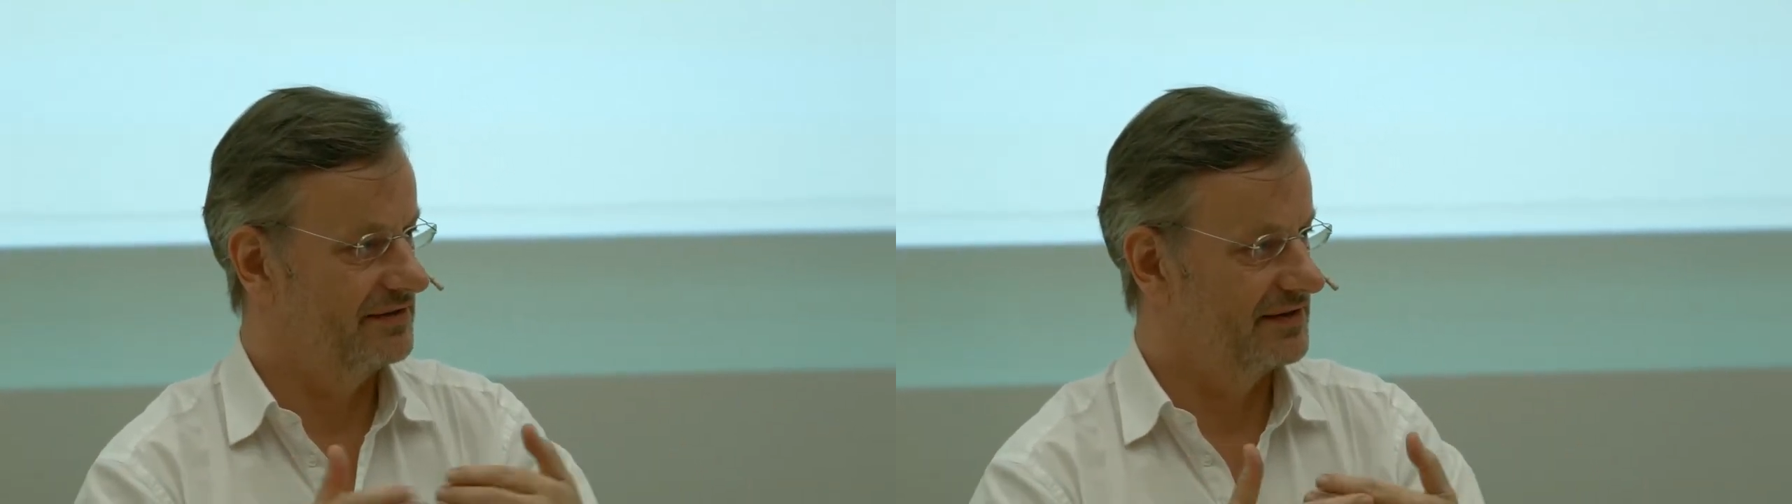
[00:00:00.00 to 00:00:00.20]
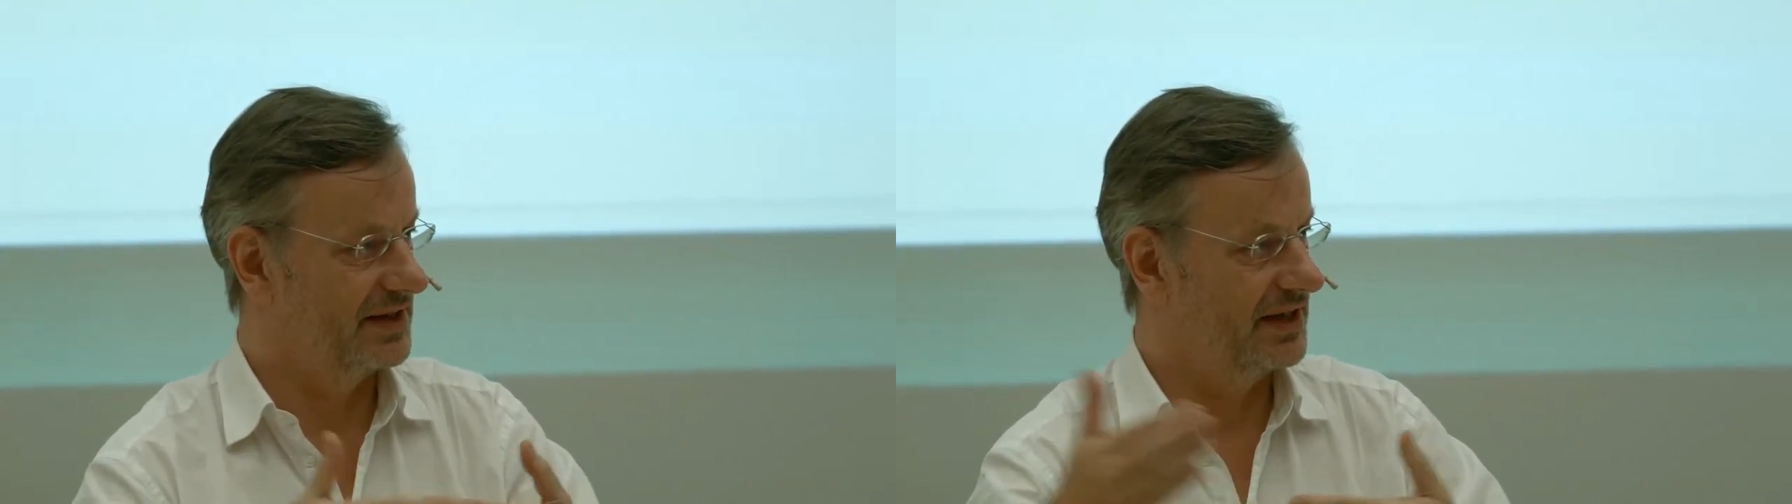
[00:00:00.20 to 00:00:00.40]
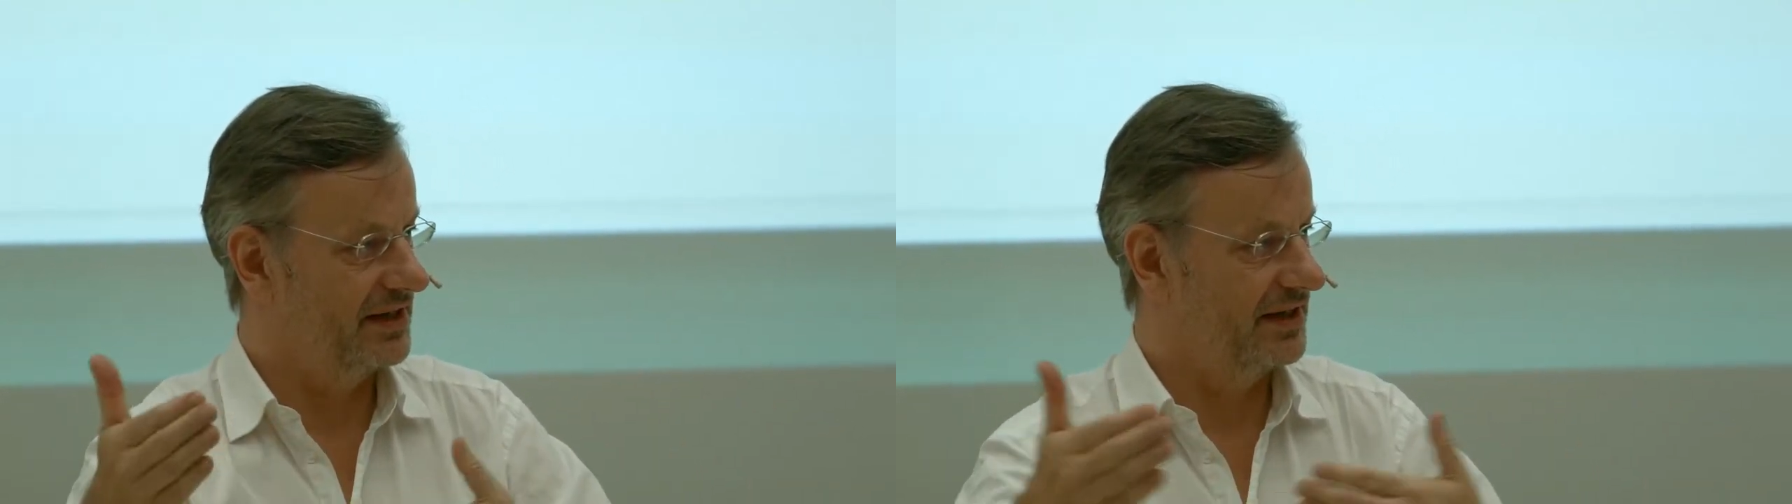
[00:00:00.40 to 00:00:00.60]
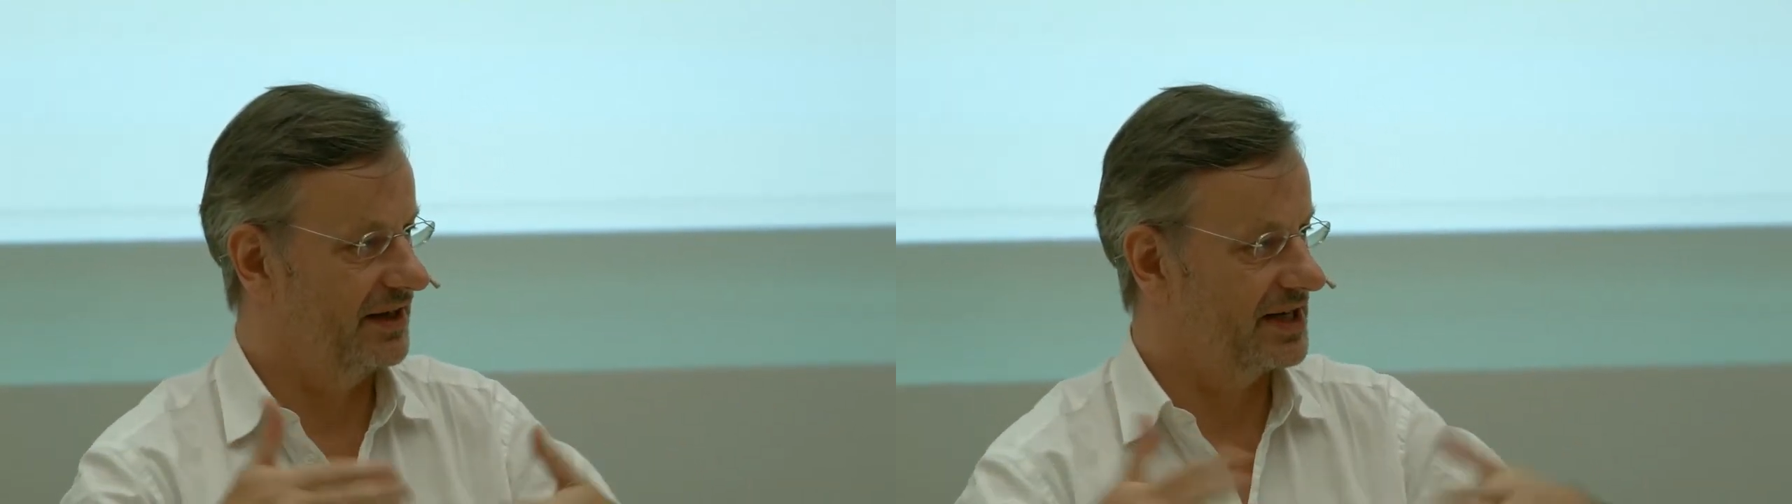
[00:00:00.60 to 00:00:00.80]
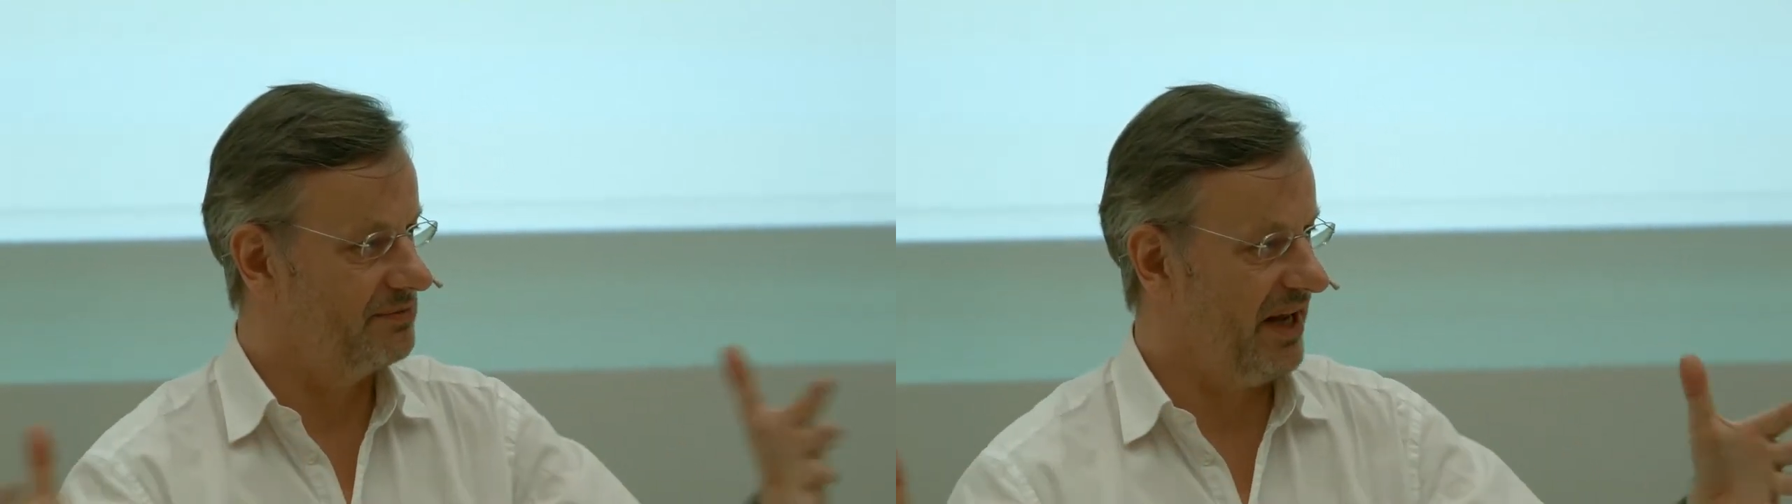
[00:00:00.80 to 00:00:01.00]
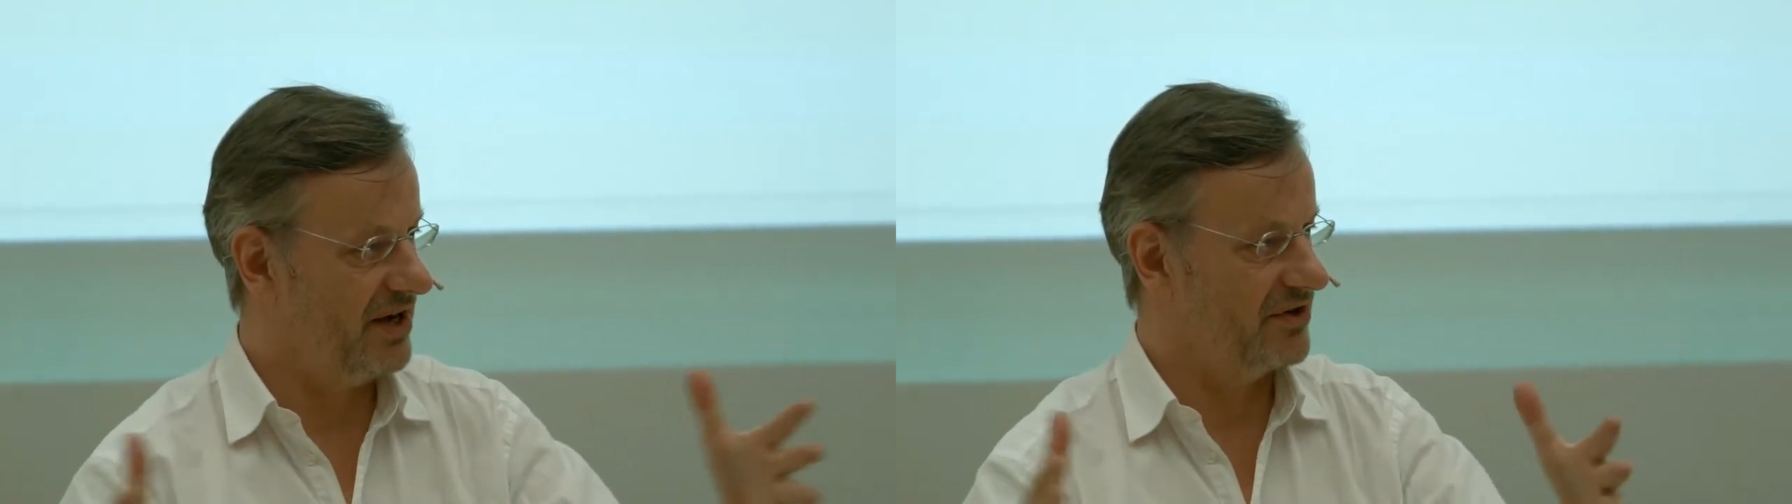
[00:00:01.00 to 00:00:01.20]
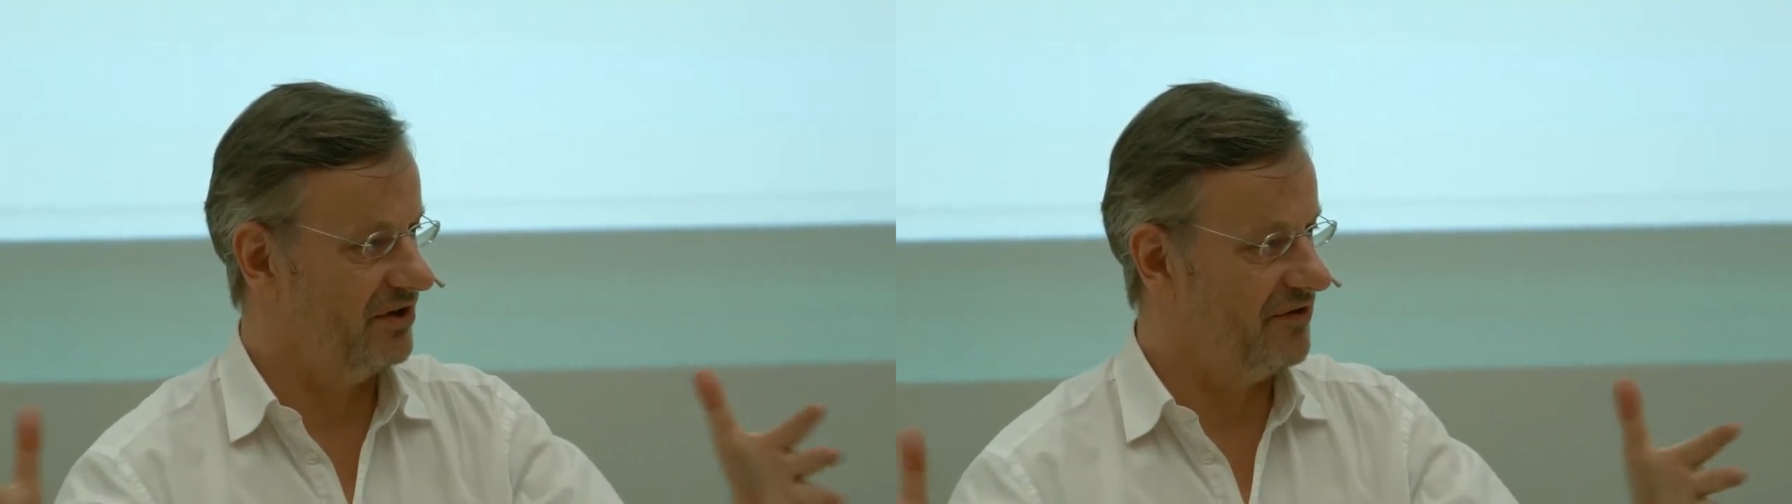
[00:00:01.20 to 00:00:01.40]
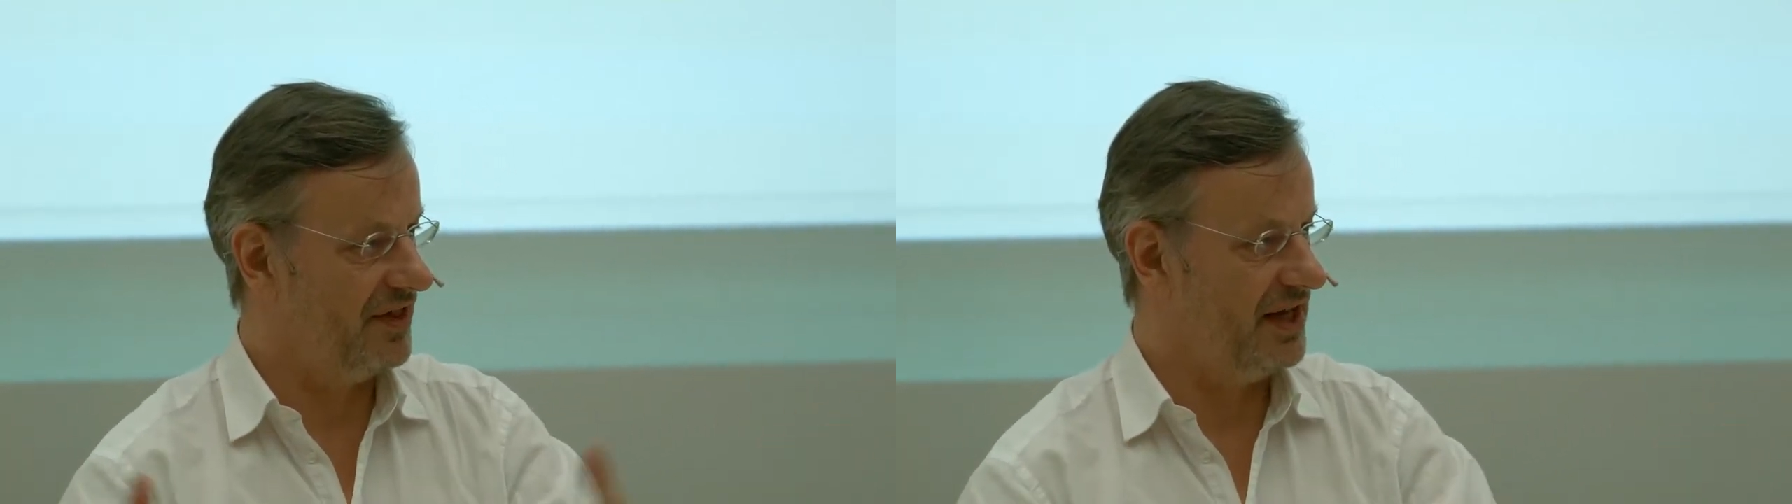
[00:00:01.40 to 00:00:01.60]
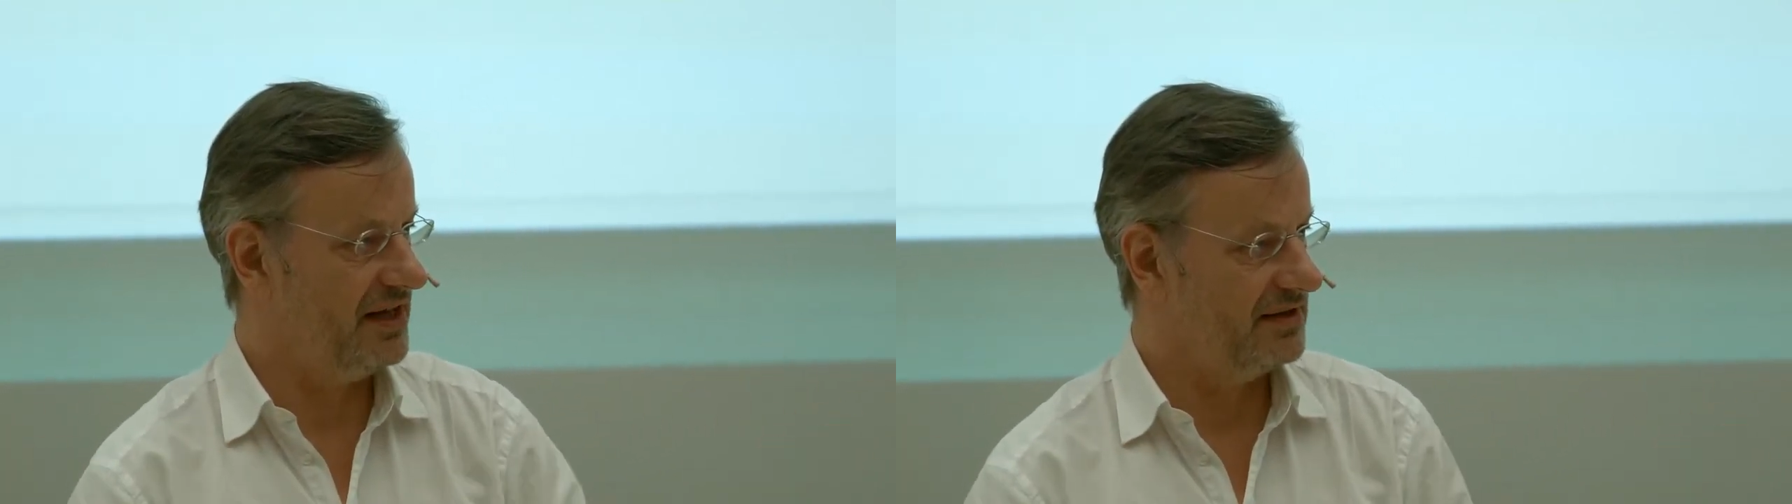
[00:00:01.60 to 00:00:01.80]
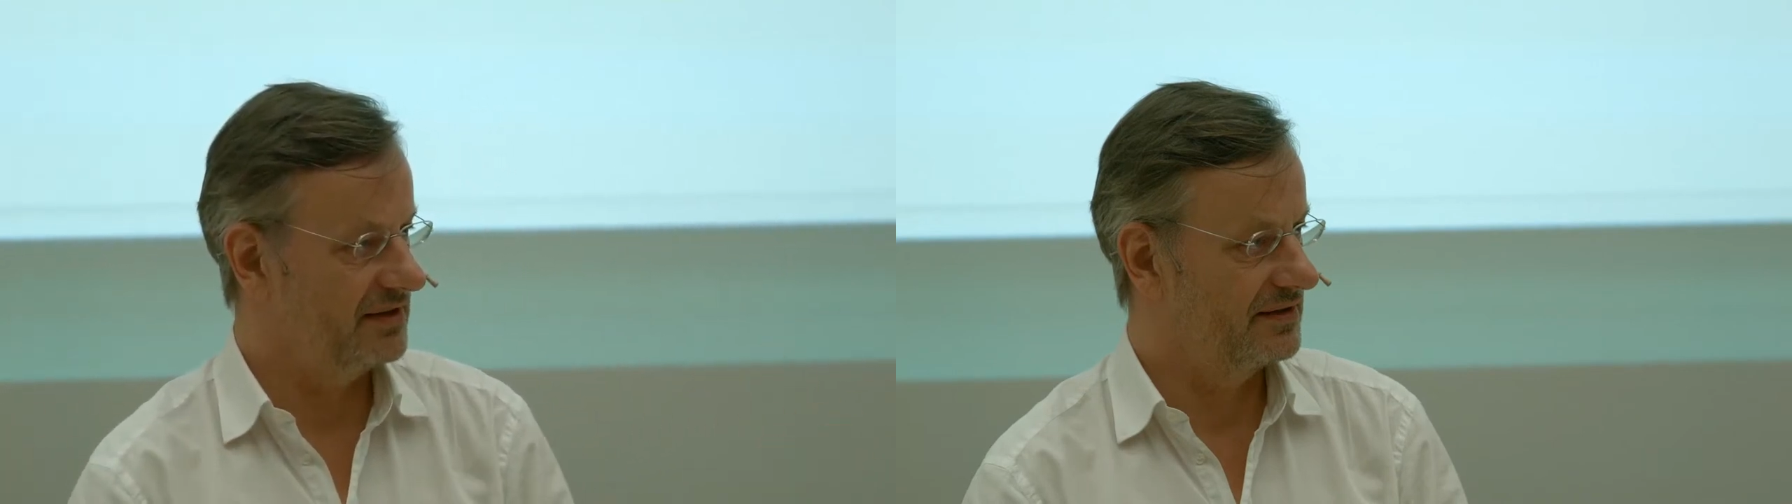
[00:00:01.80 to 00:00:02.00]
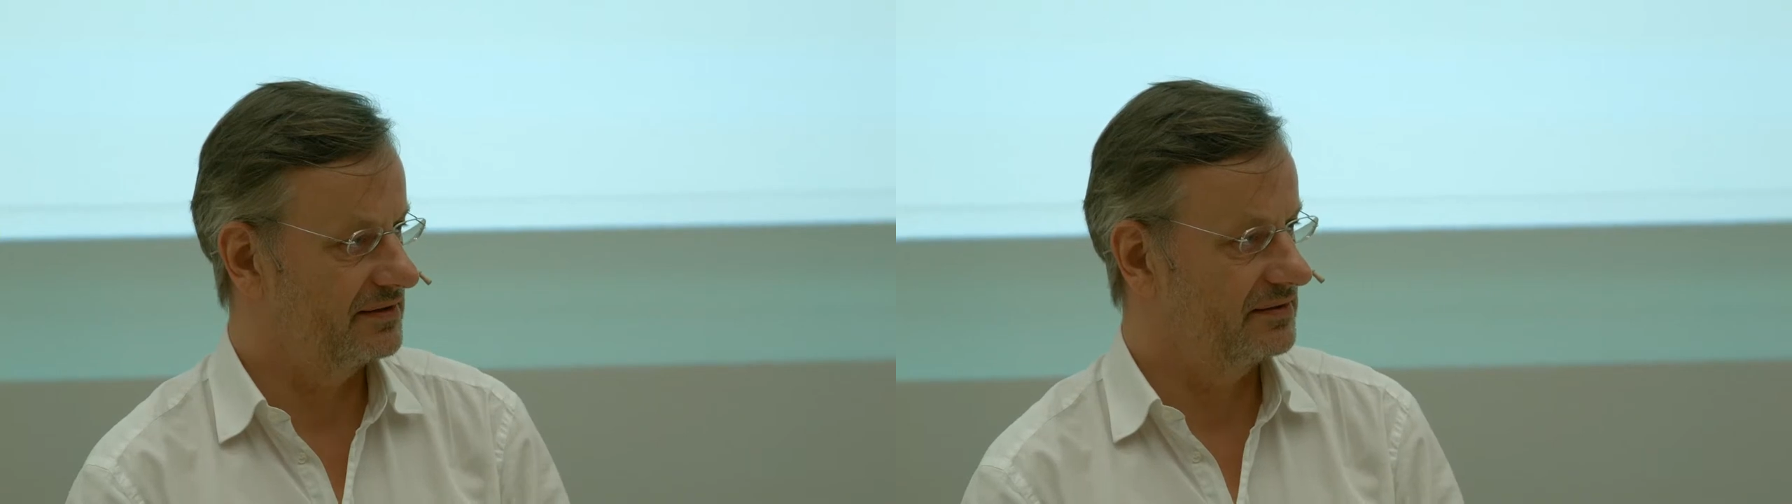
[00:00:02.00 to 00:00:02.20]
the extension of things,